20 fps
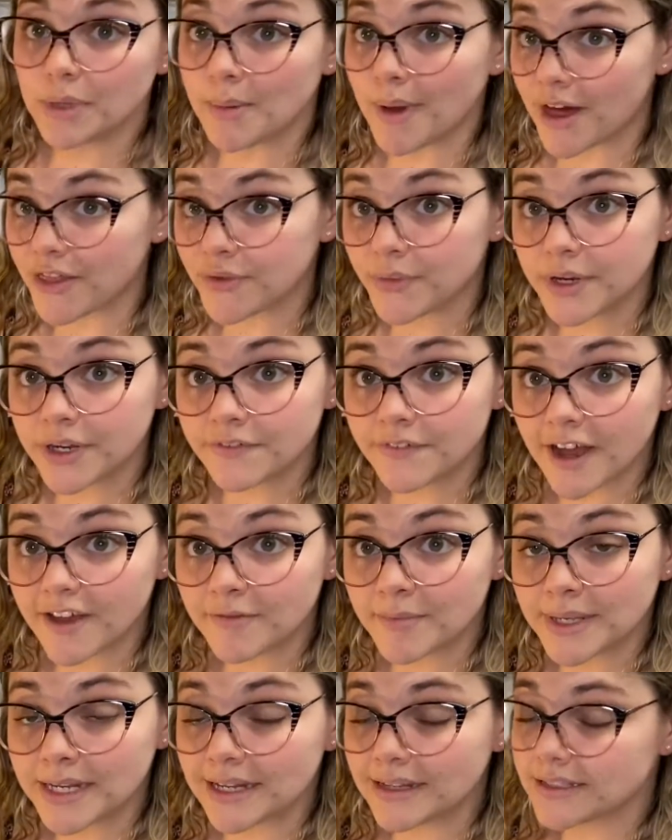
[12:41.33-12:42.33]
3 to 5
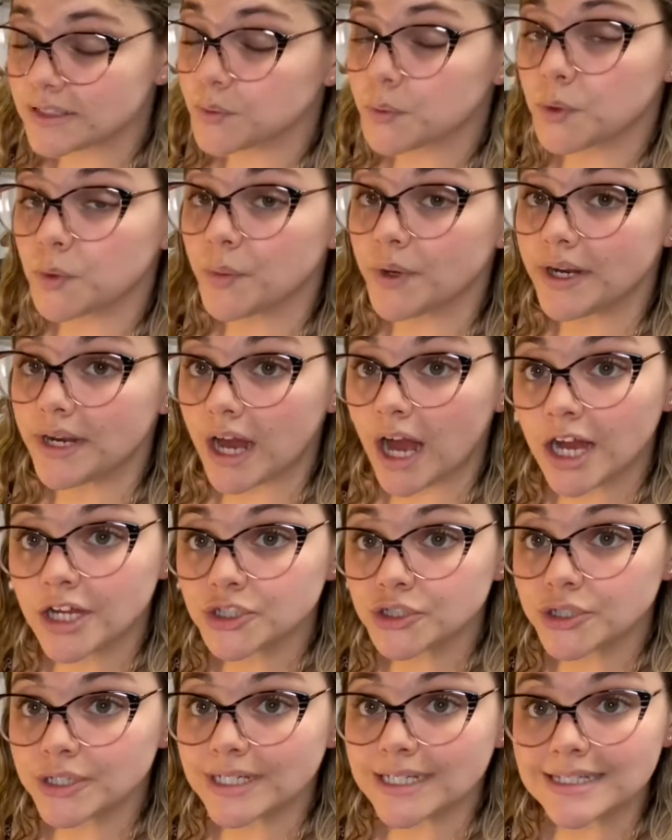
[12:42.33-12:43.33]
minutes and would read
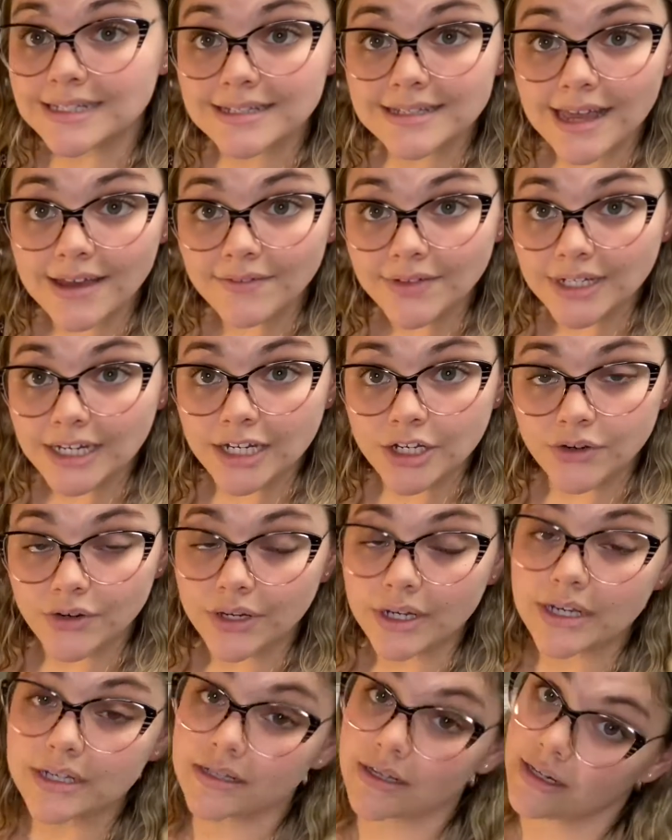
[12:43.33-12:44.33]
170
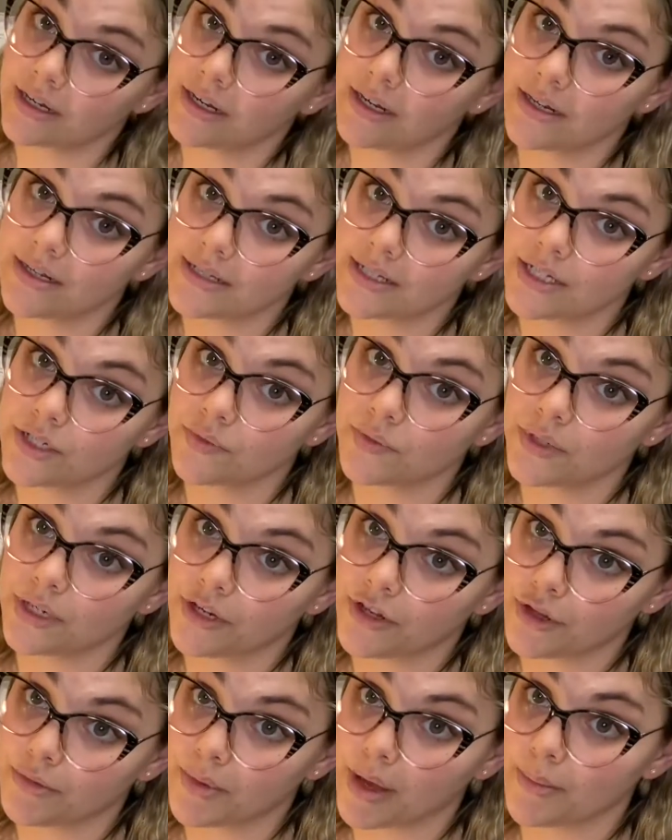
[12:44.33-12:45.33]
degrees on an instant read
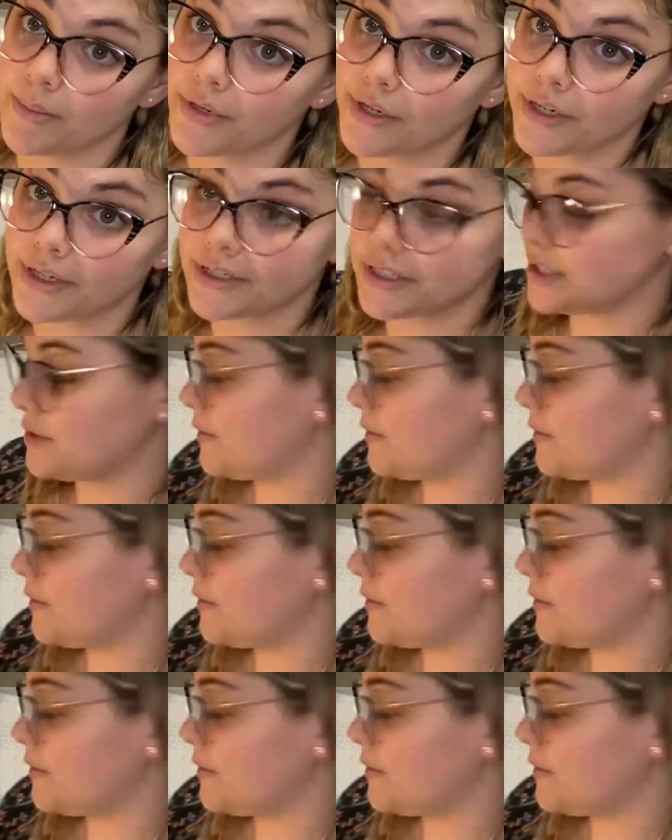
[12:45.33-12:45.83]
thermometer. So I